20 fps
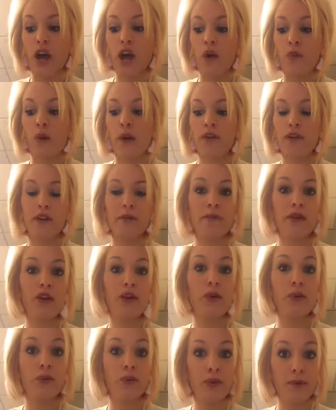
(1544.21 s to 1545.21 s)
whether it be a
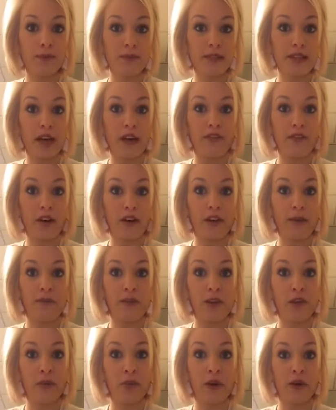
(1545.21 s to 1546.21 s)
group sale volume that
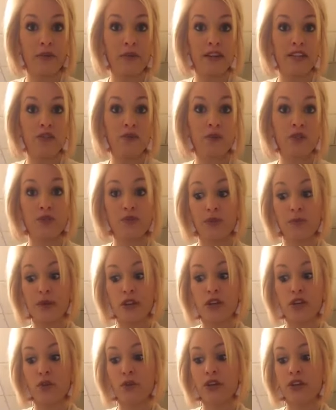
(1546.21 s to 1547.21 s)
you want to reach, which would be
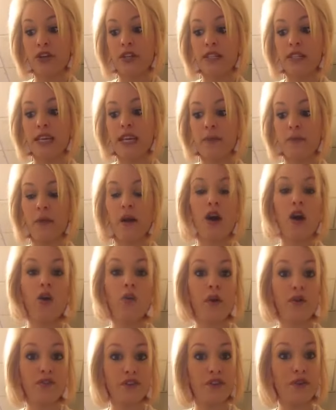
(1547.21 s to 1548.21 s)
you and your team,
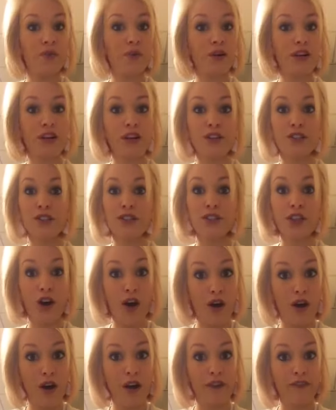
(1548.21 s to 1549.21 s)
whether you want to earn a
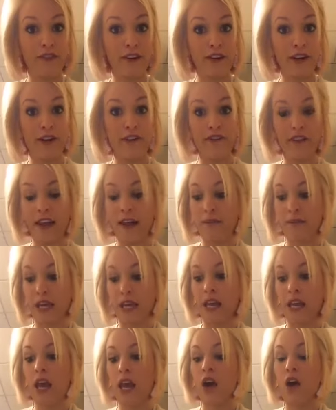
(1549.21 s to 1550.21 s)
car for your
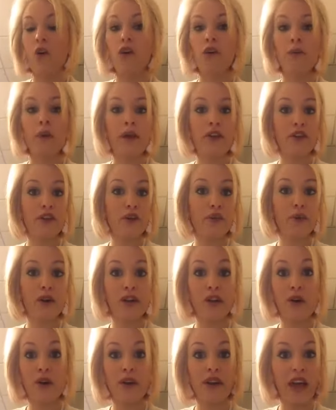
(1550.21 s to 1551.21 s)
family, or whether you want to
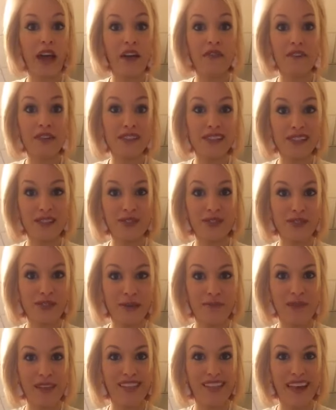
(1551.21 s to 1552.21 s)
go on every single
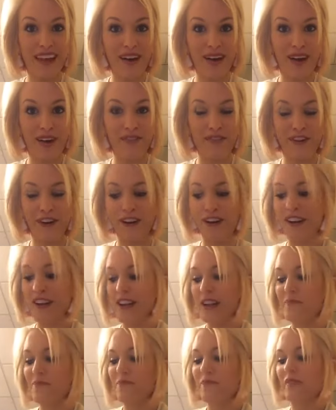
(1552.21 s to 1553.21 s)
trip that they offer.
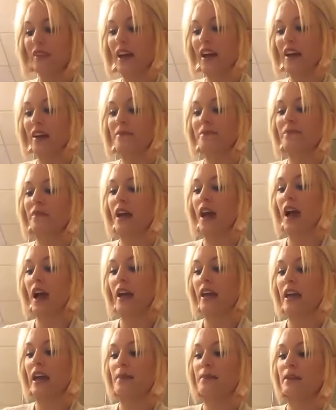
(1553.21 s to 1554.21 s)

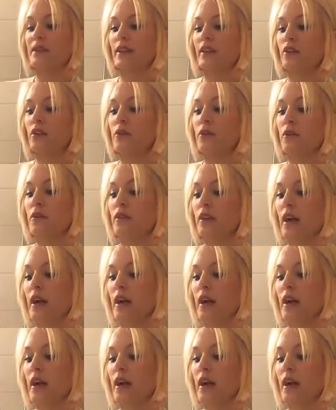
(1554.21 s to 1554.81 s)
I am a little